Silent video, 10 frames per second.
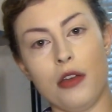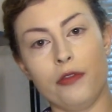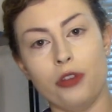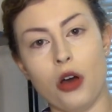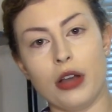
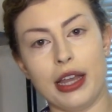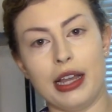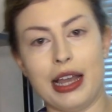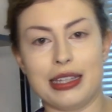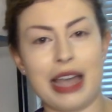
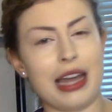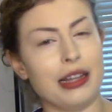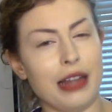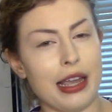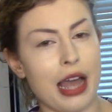vlogging is kind
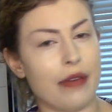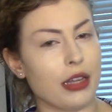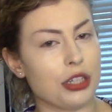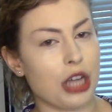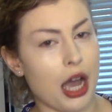of like having
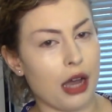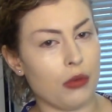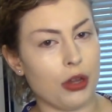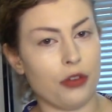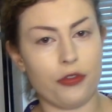a chat
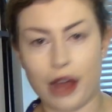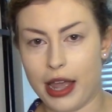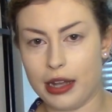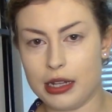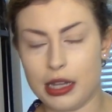with a friend,